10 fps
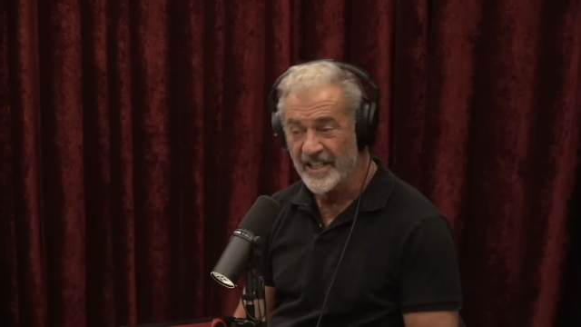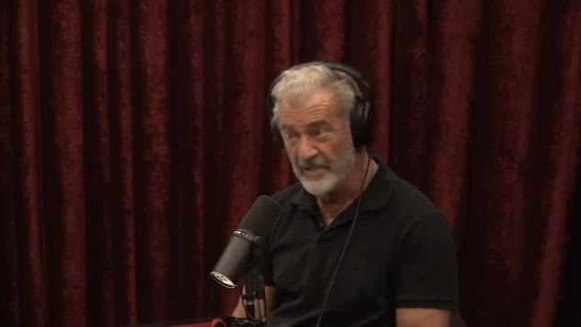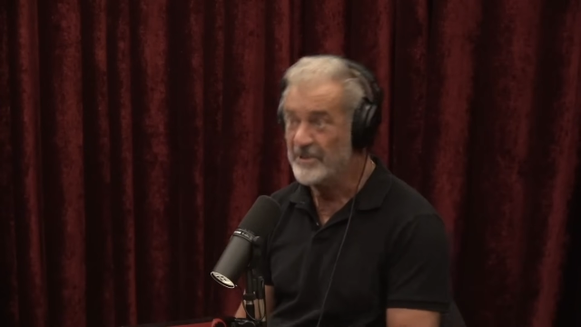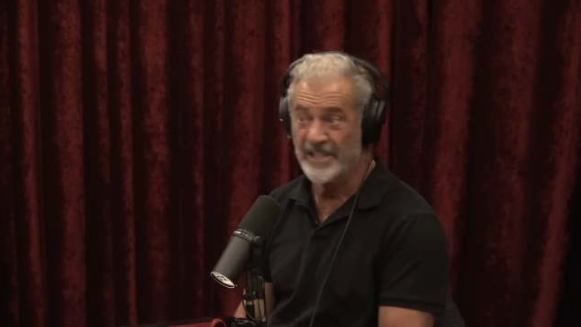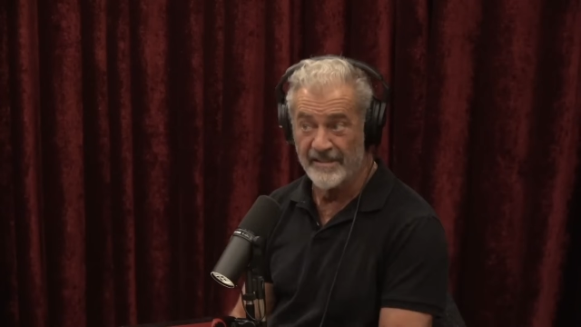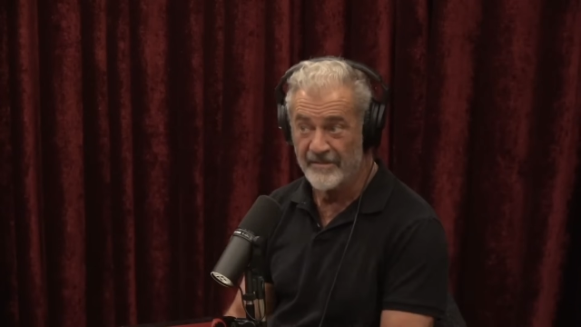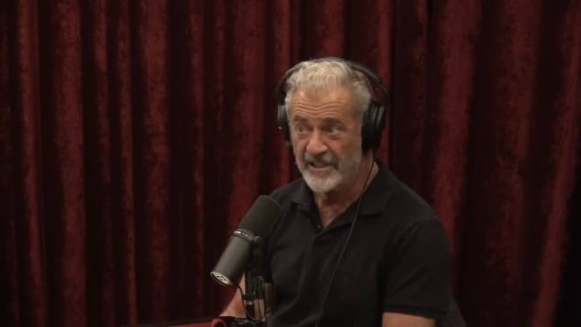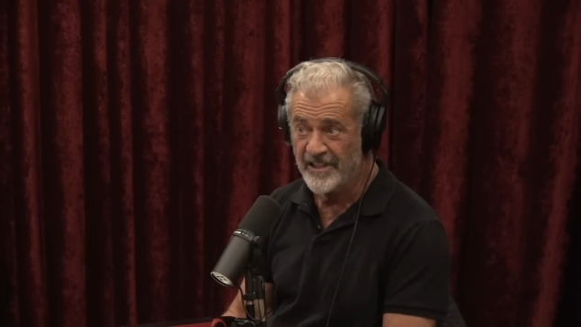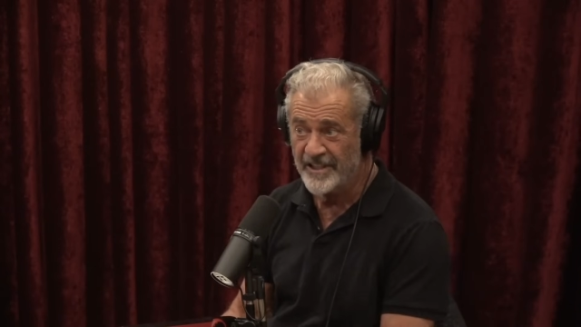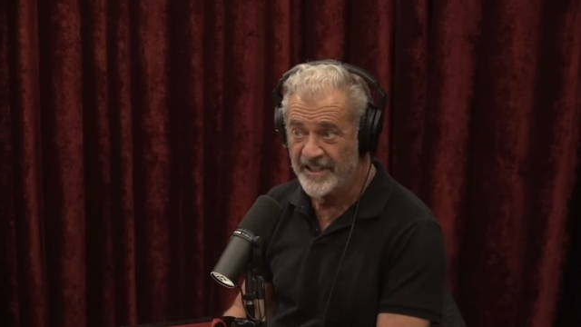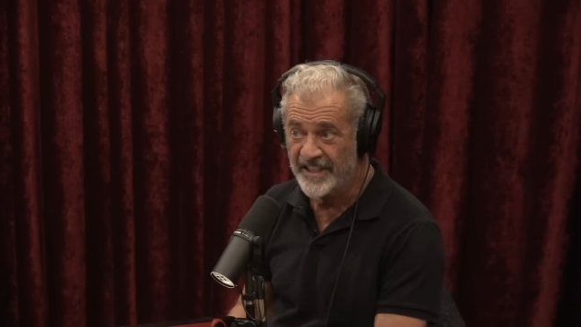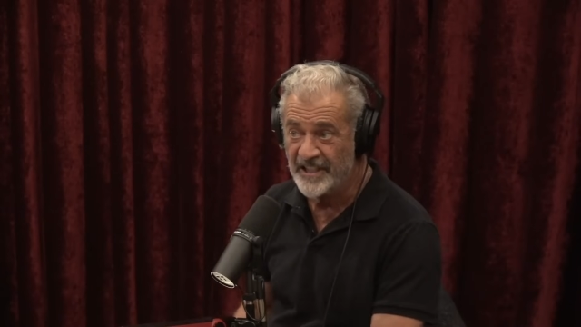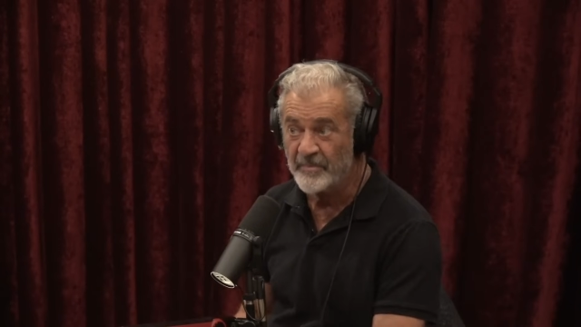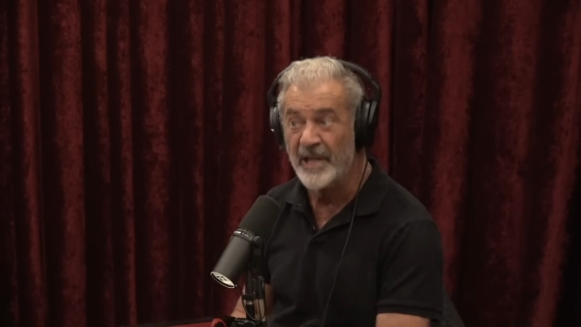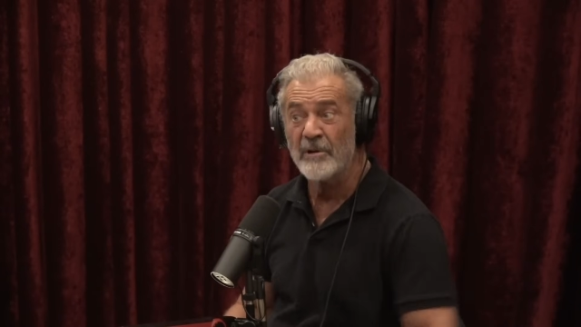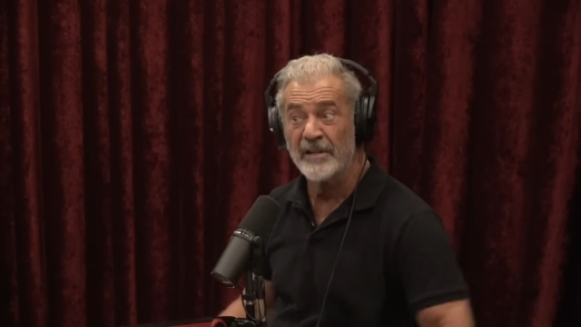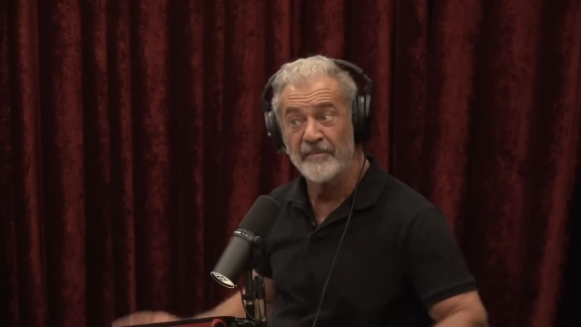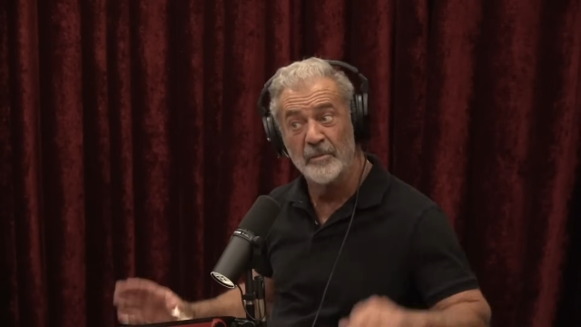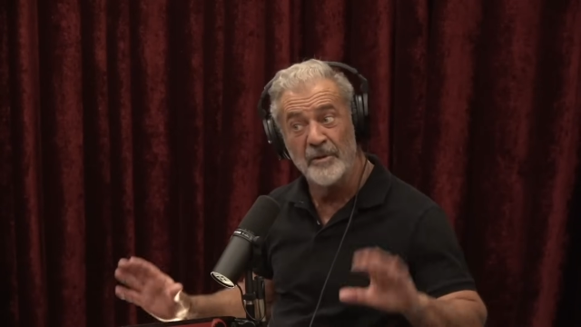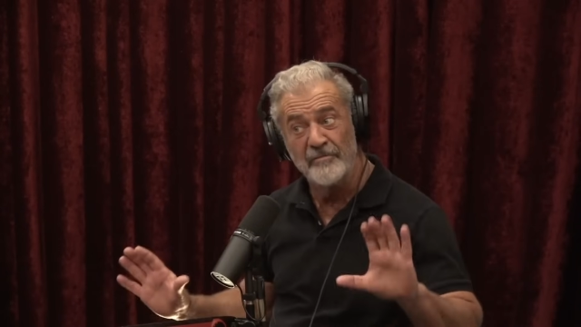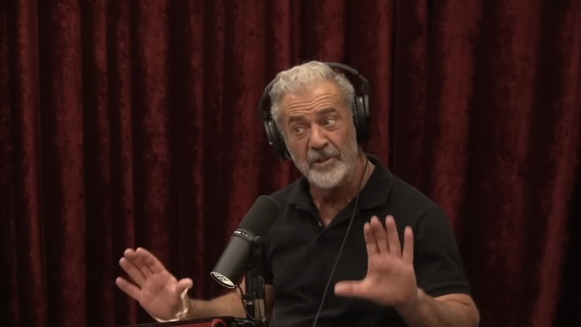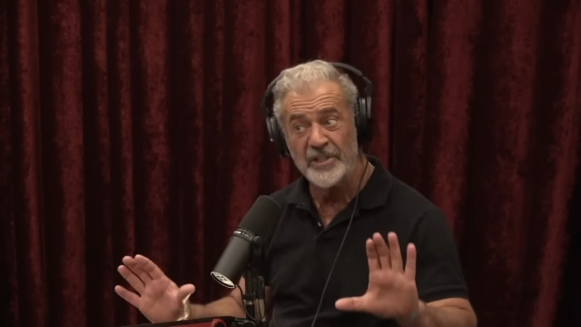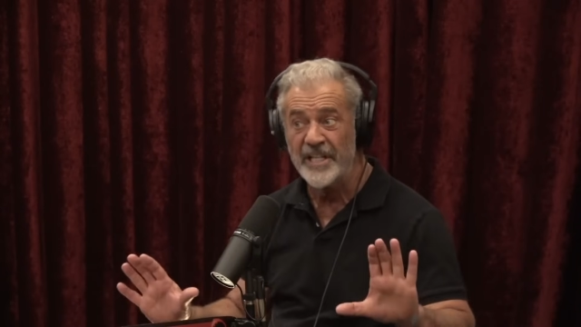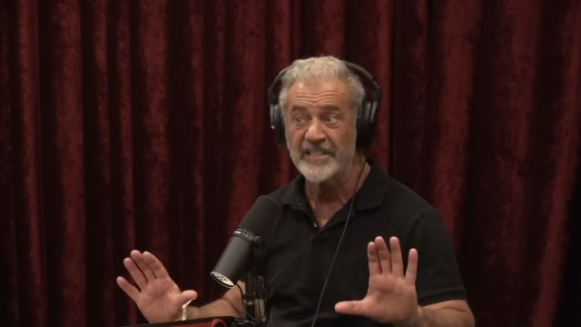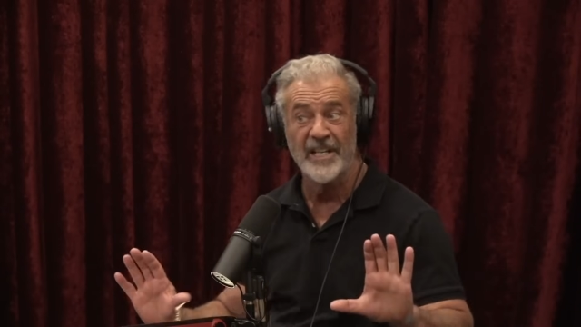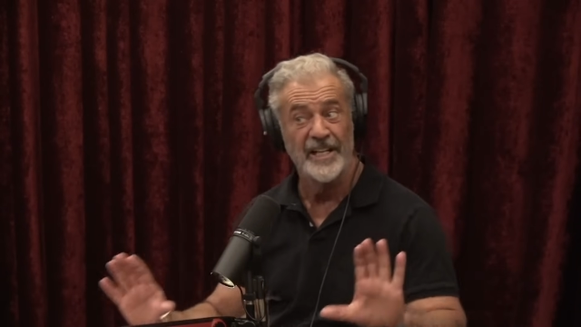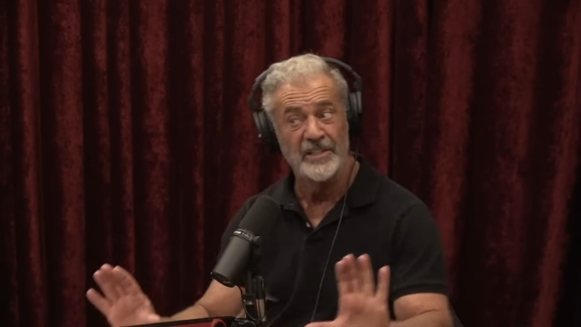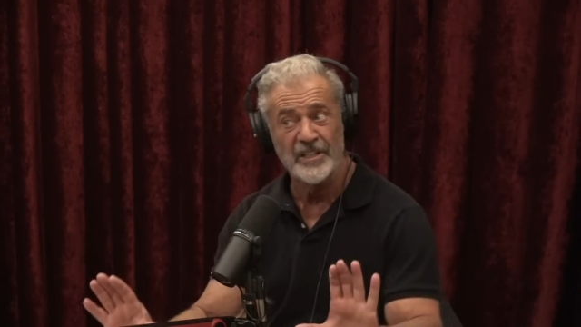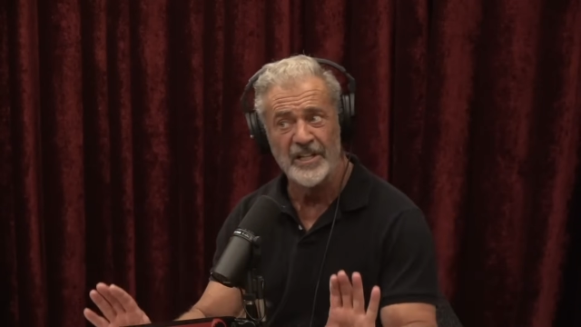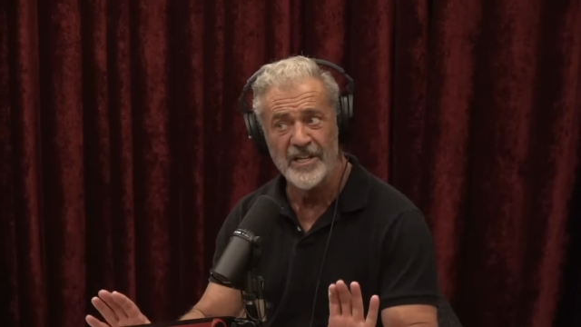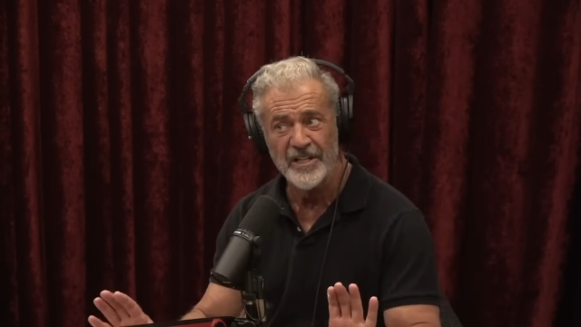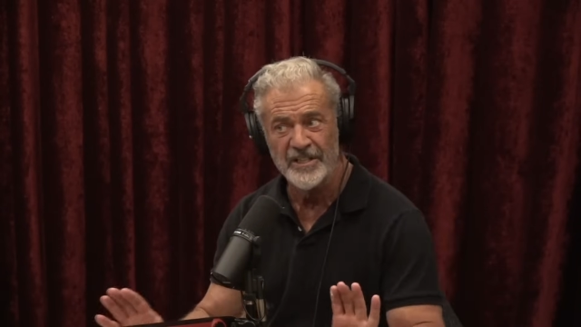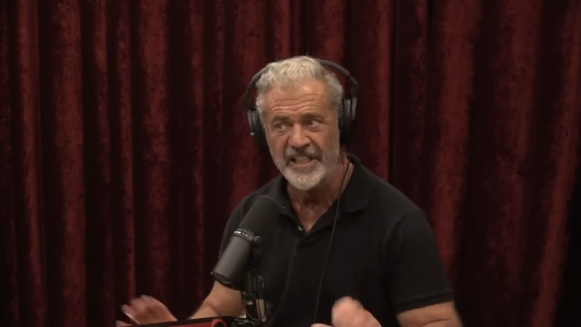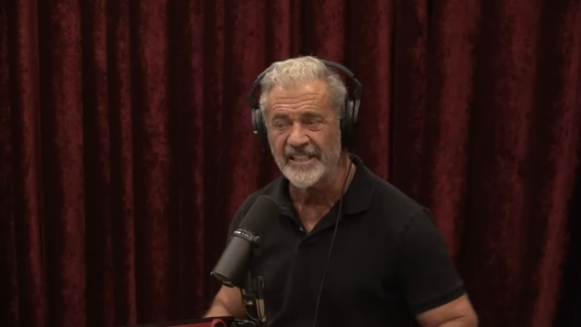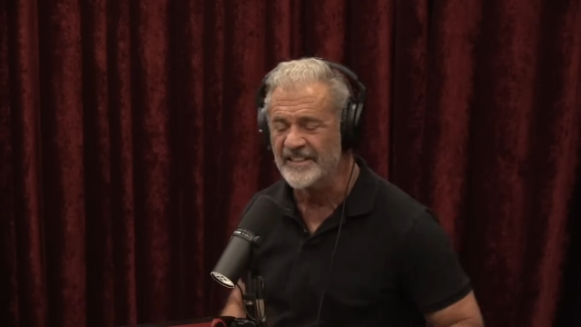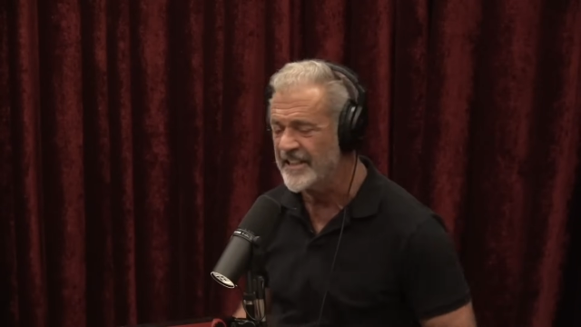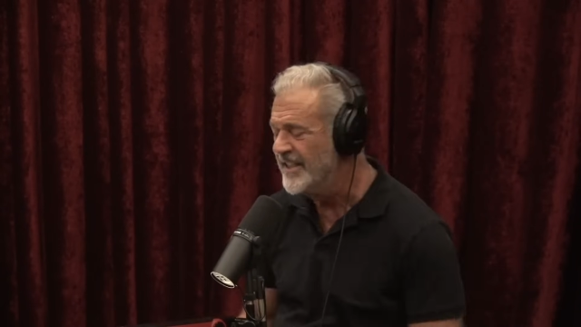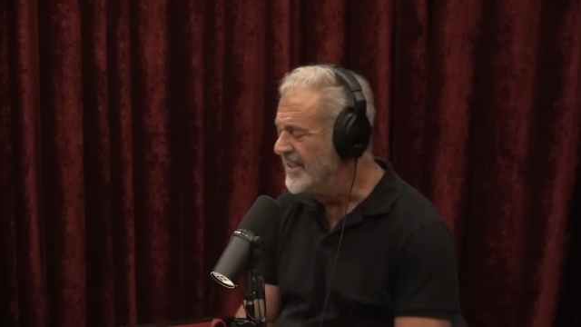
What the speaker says: Otherwise, you have a car chase. But I want to film a foot chase like it's a car chase.